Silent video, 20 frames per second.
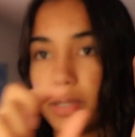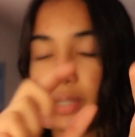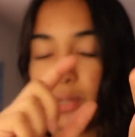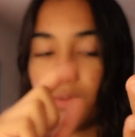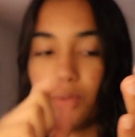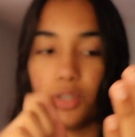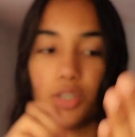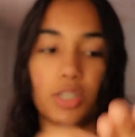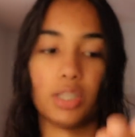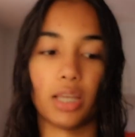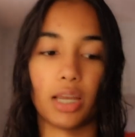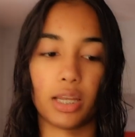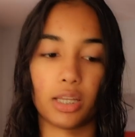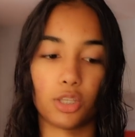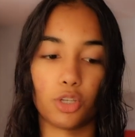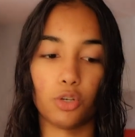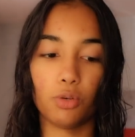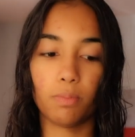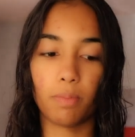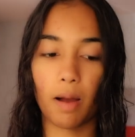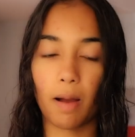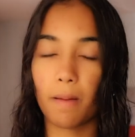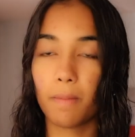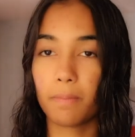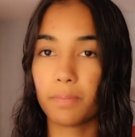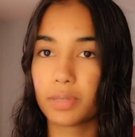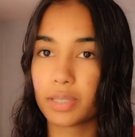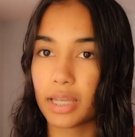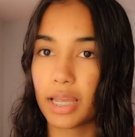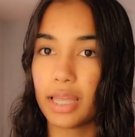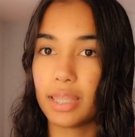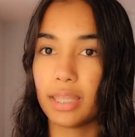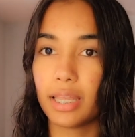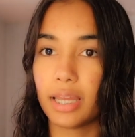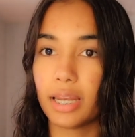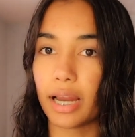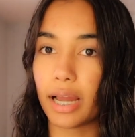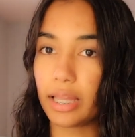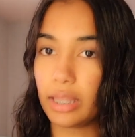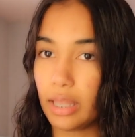it was just like 2 pumps and
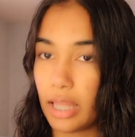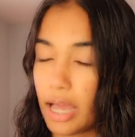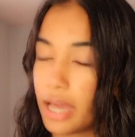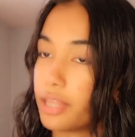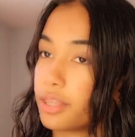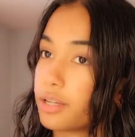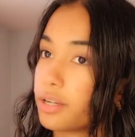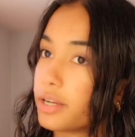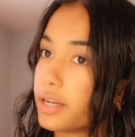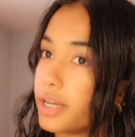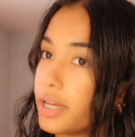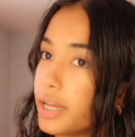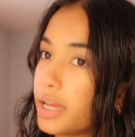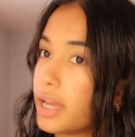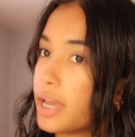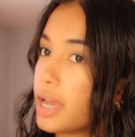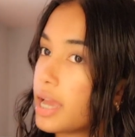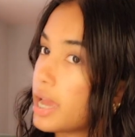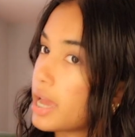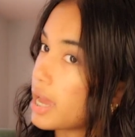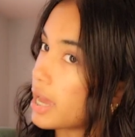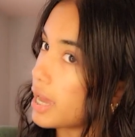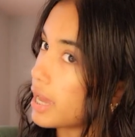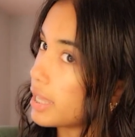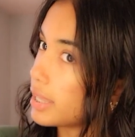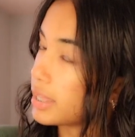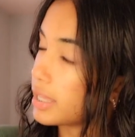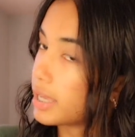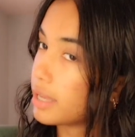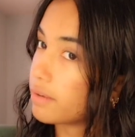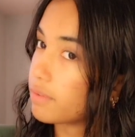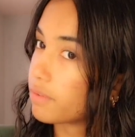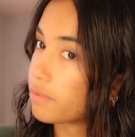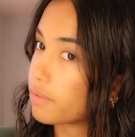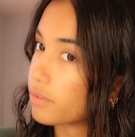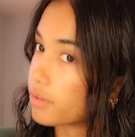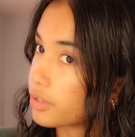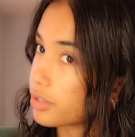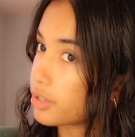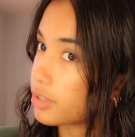then I lather it. And then
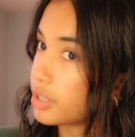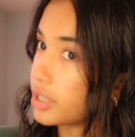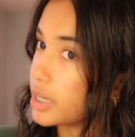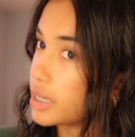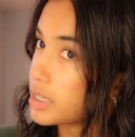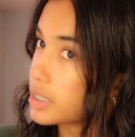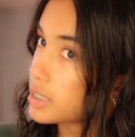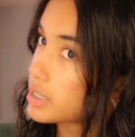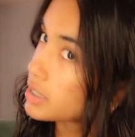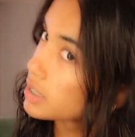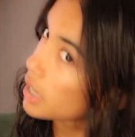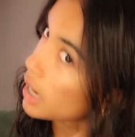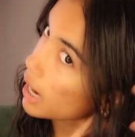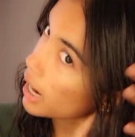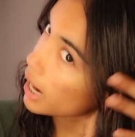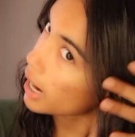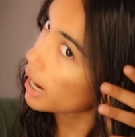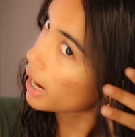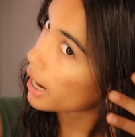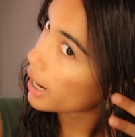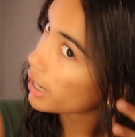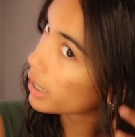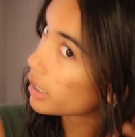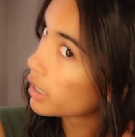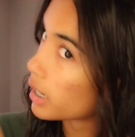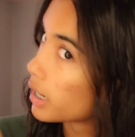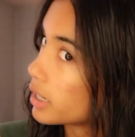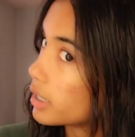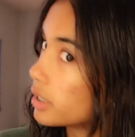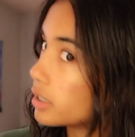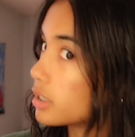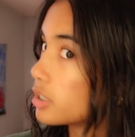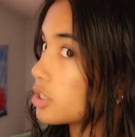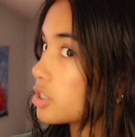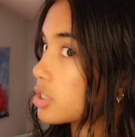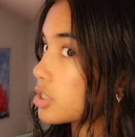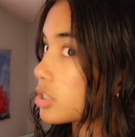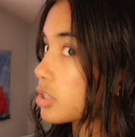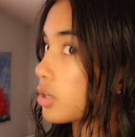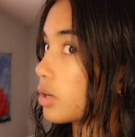for this, I kind of
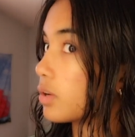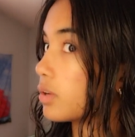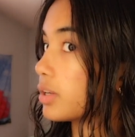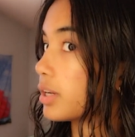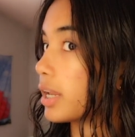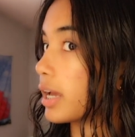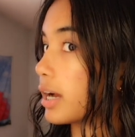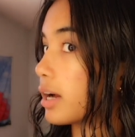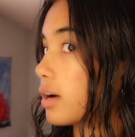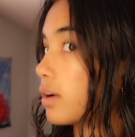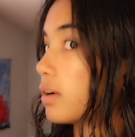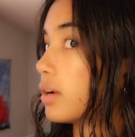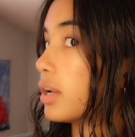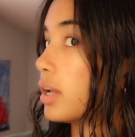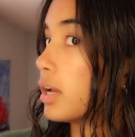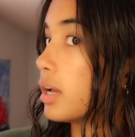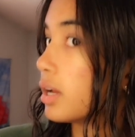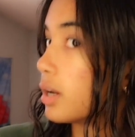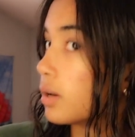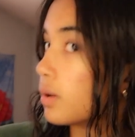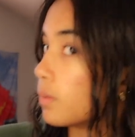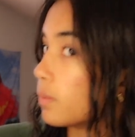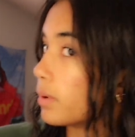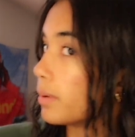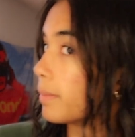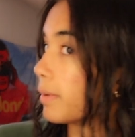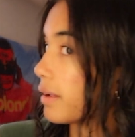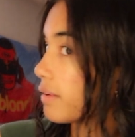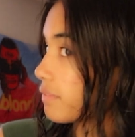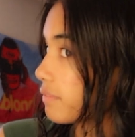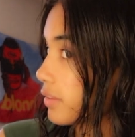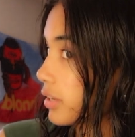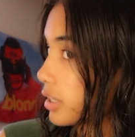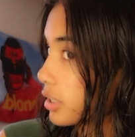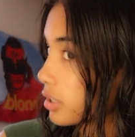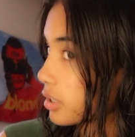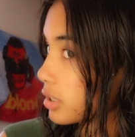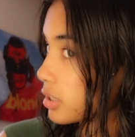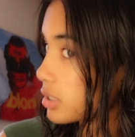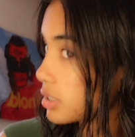just go down with my
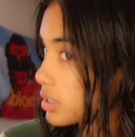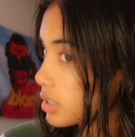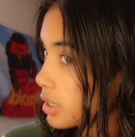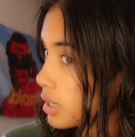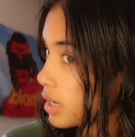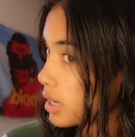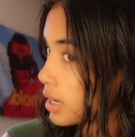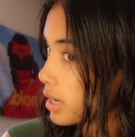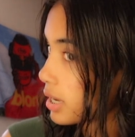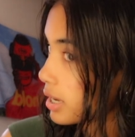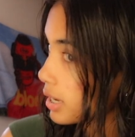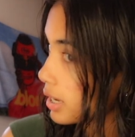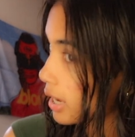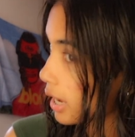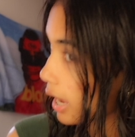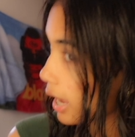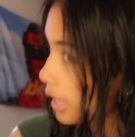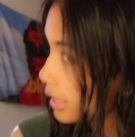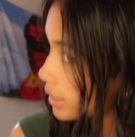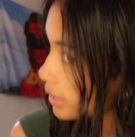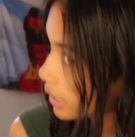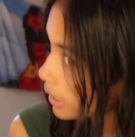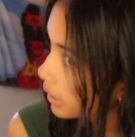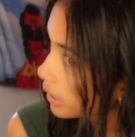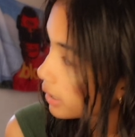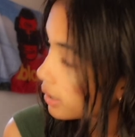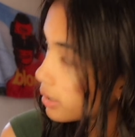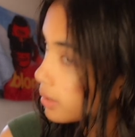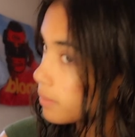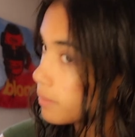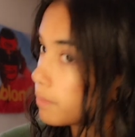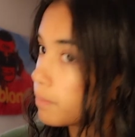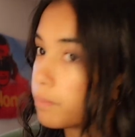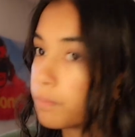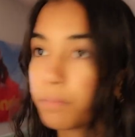fingers. And then